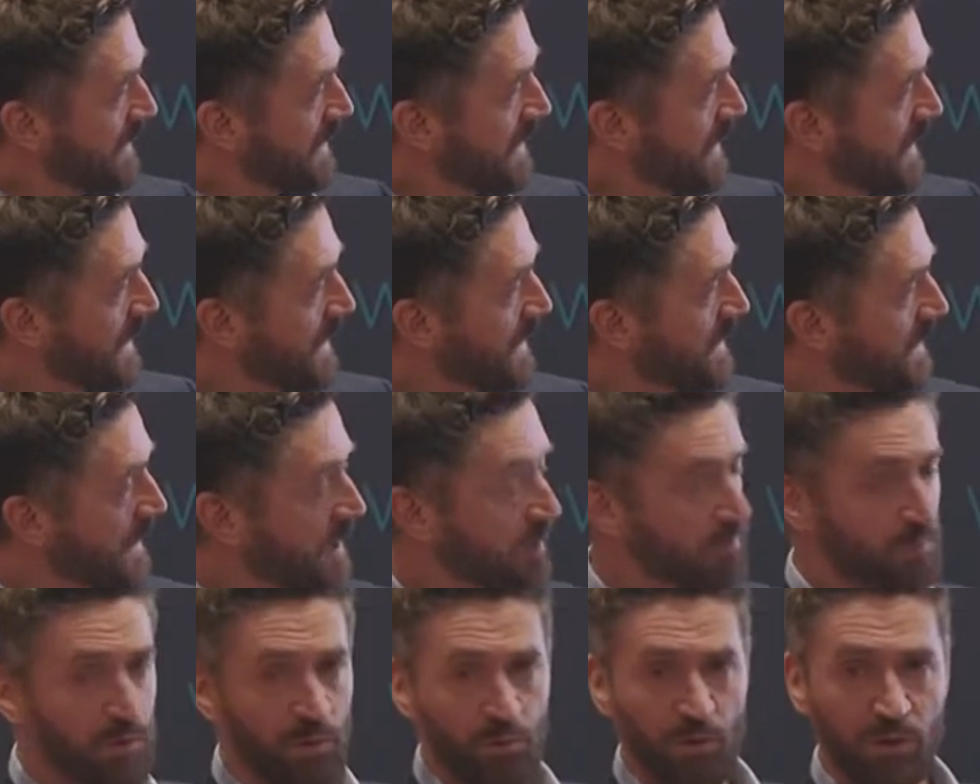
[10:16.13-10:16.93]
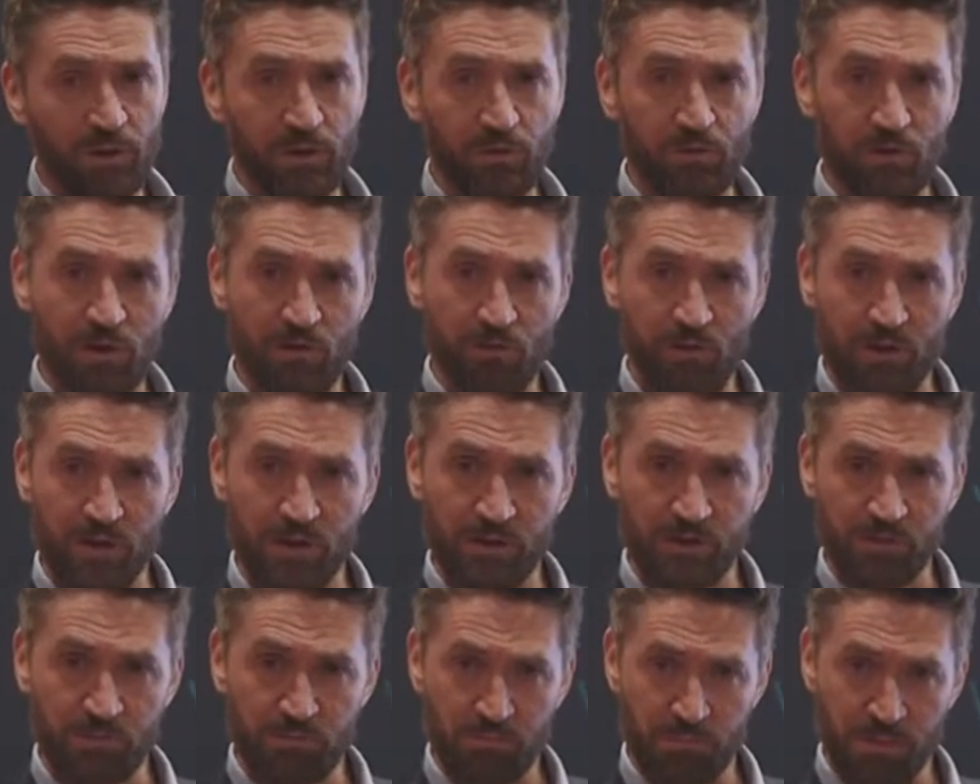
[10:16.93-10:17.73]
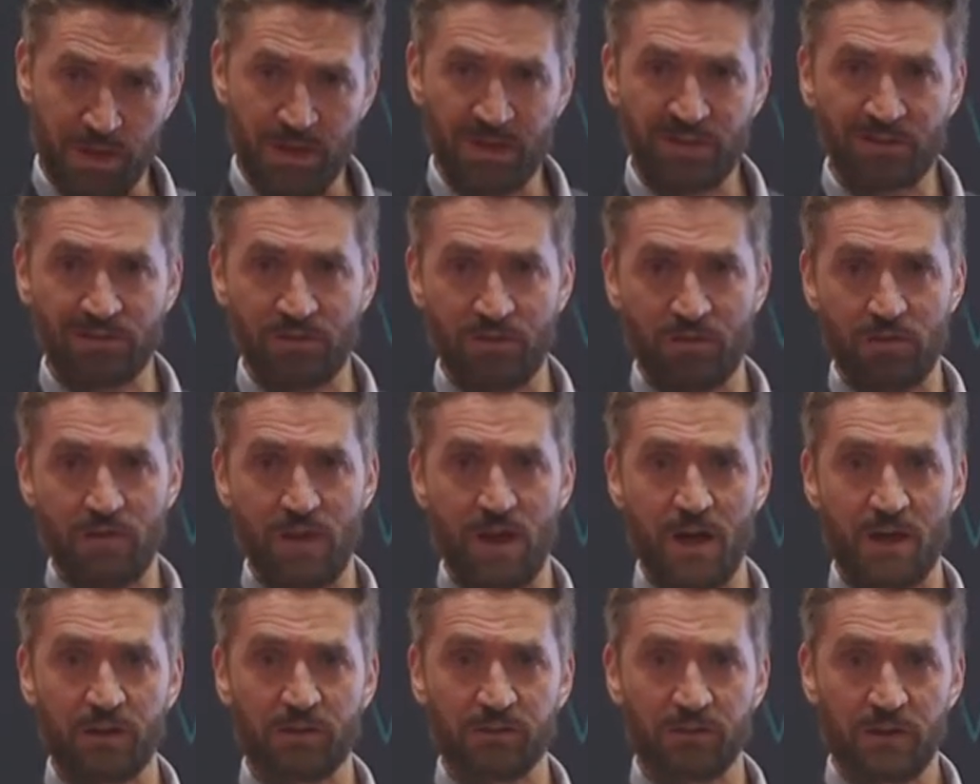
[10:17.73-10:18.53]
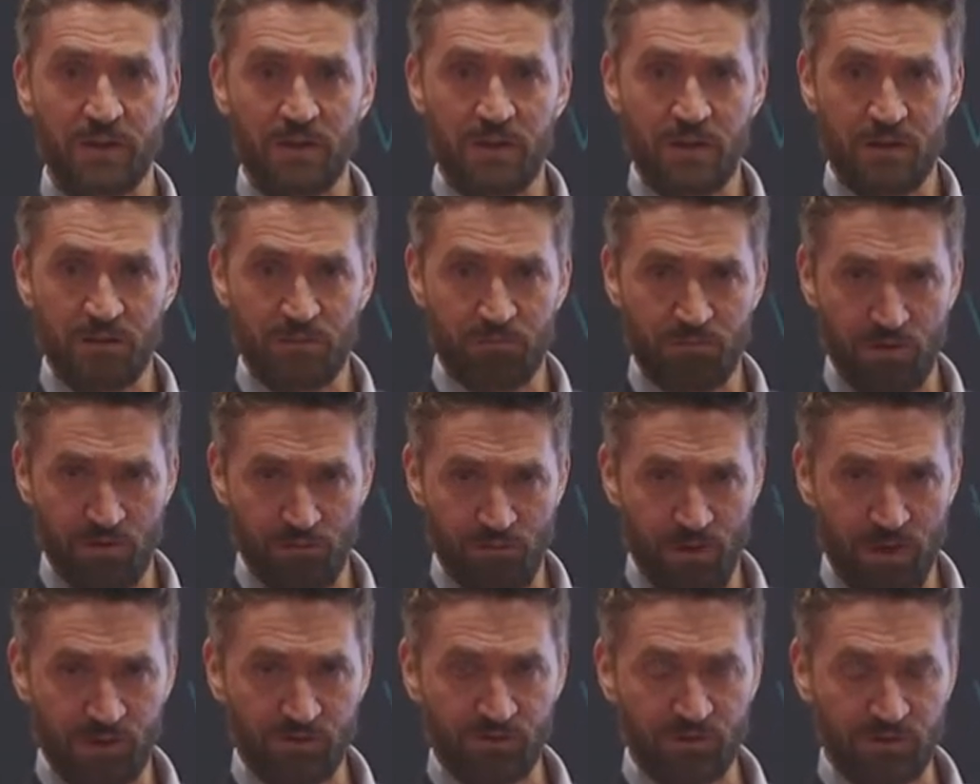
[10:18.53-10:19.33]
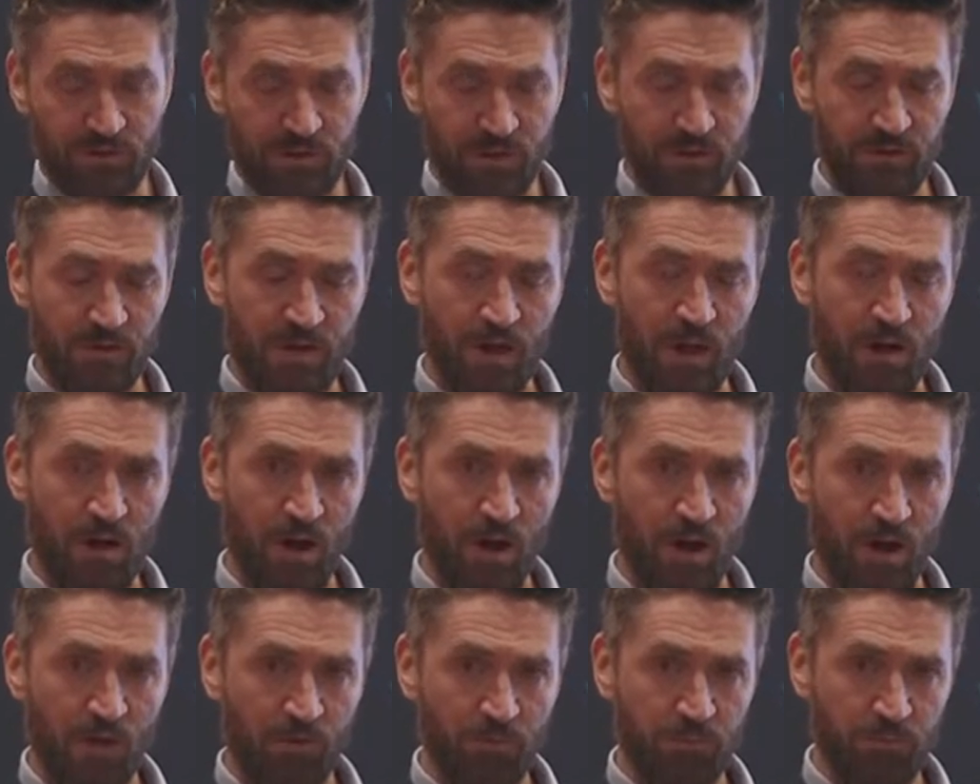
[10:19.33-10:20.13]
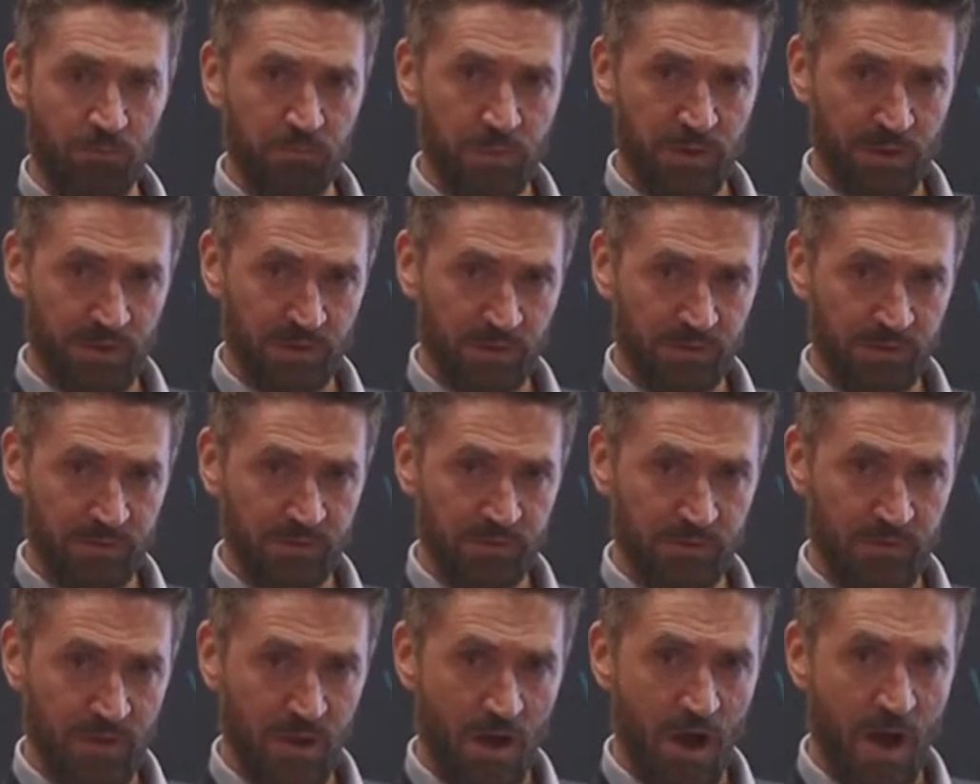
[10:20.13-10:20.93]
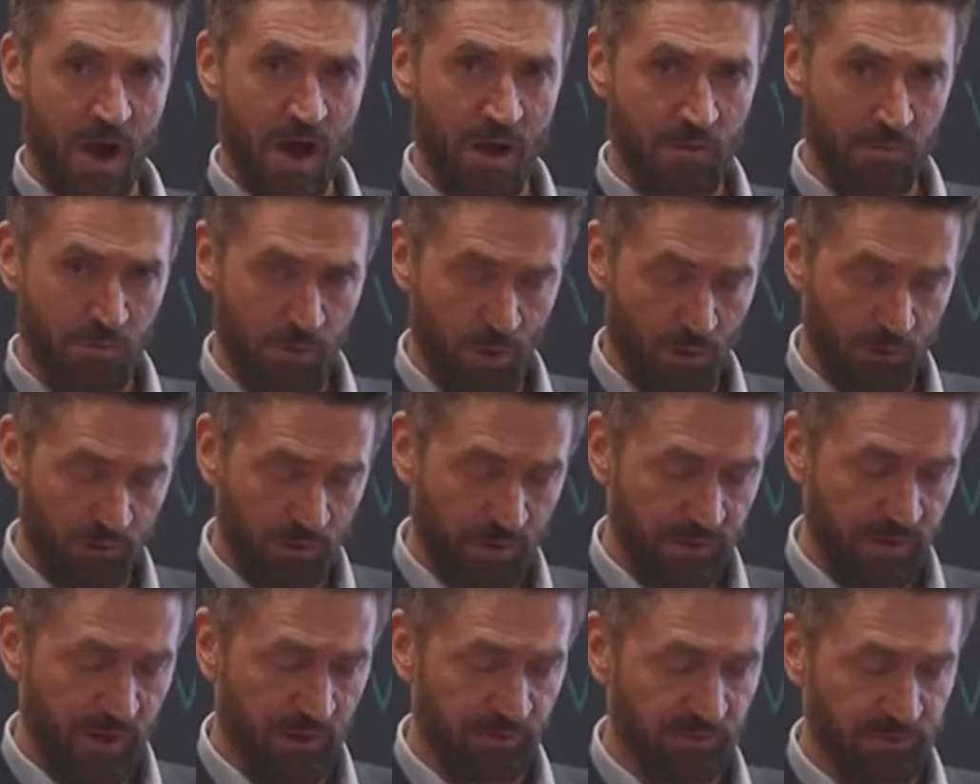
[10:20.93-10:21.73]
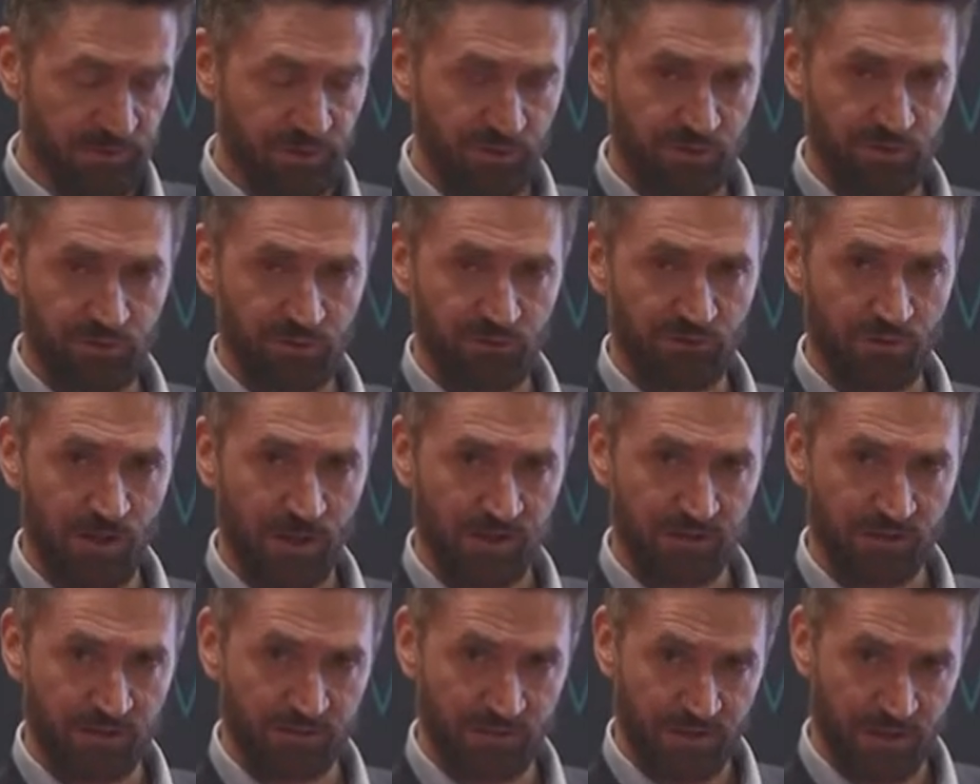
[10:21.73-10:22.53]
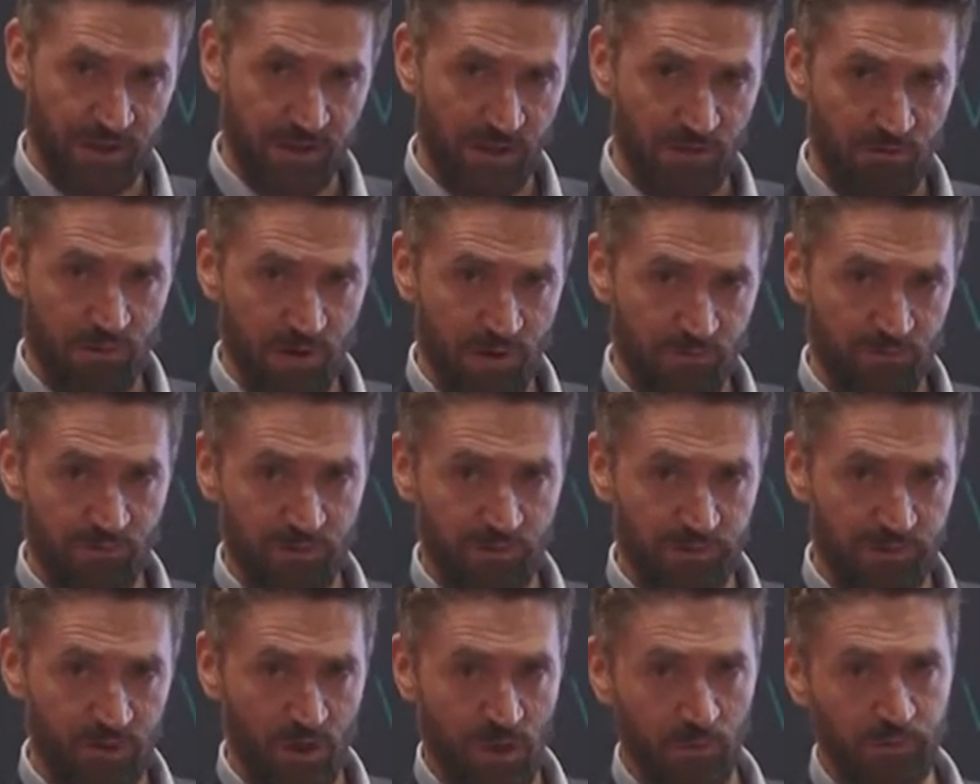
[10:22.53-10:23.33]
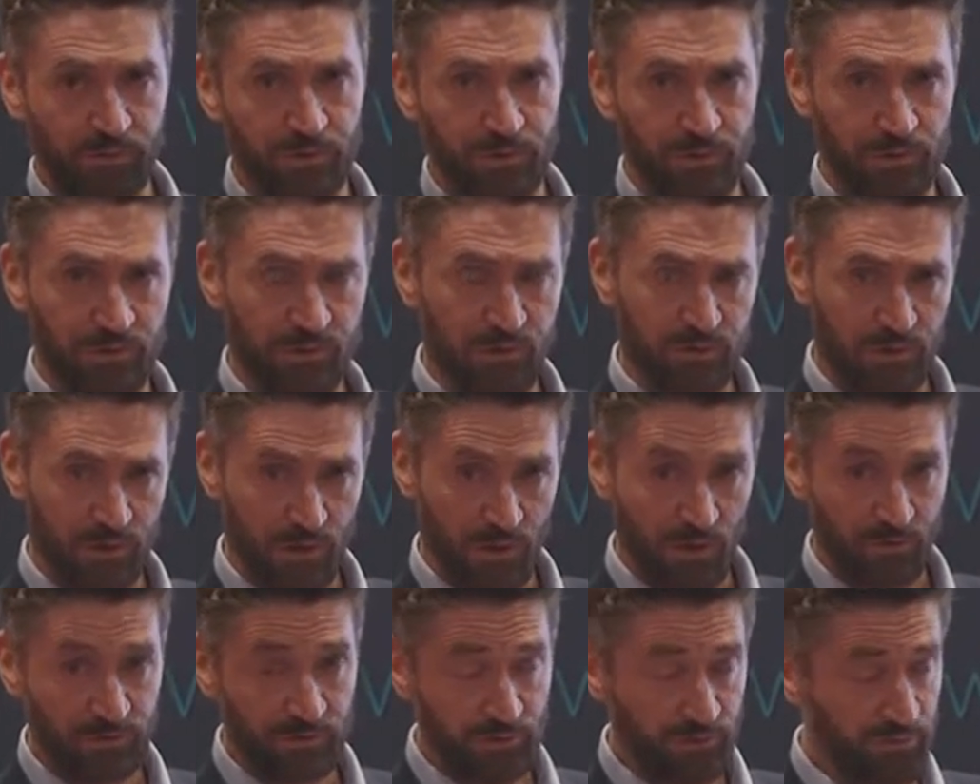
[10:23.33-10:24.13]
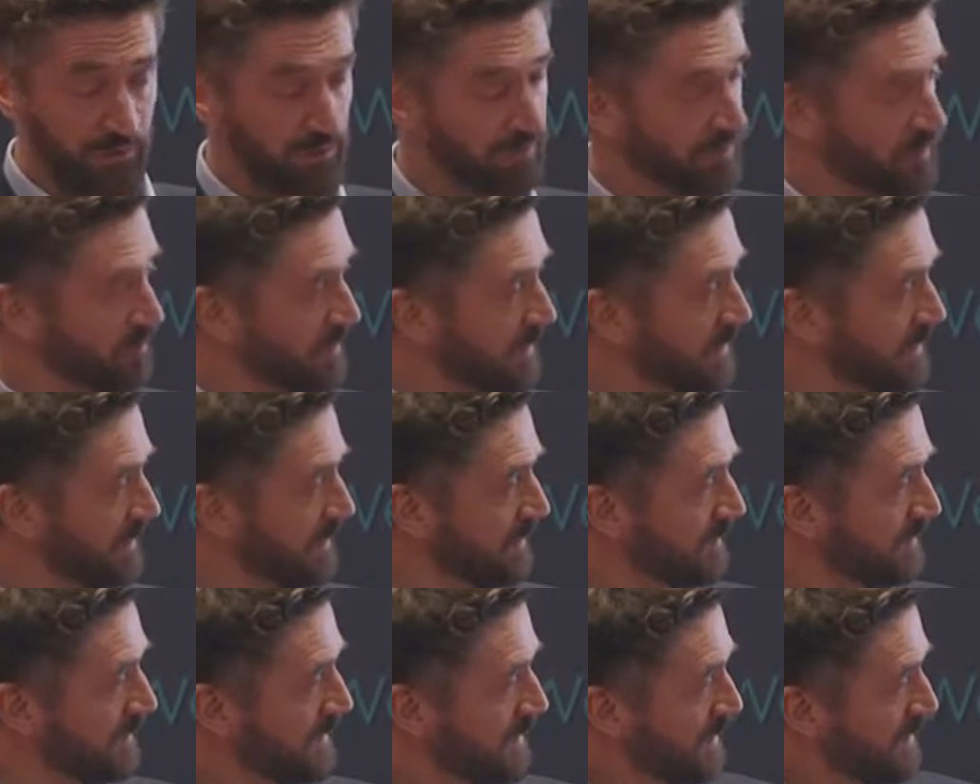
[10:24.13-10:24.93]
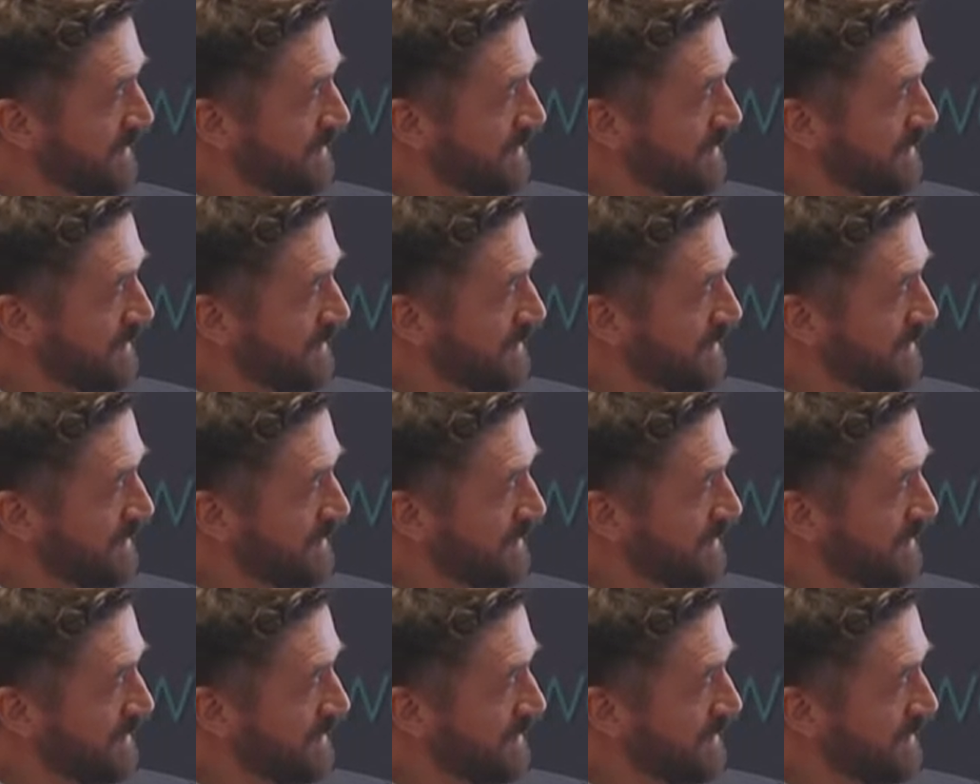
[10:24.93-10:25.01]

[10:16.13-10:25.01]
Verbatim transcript: Uh, and we want to re-rate. Based on that re-ration and our build bolt-on acquisition strategy to get our revenues up to close to 50 million,